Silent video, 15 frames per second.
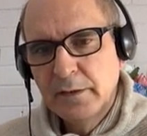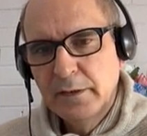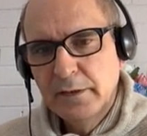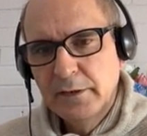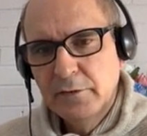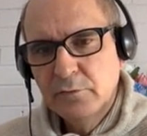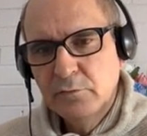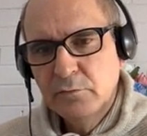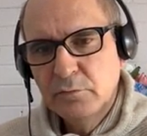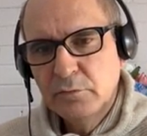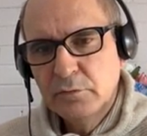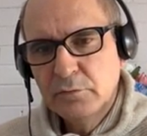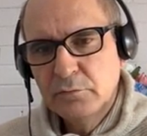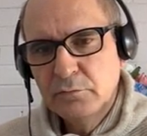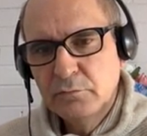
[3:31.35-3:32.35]
equal
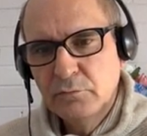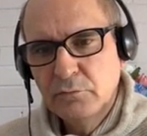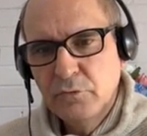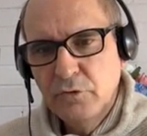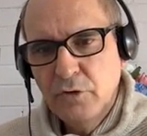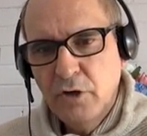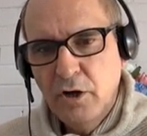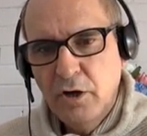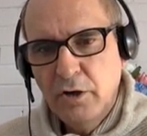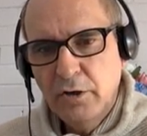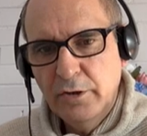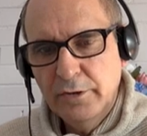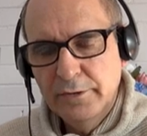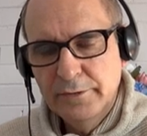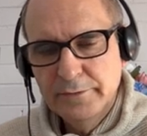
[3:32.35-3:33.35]
to
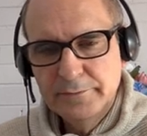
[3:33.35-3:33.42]
9.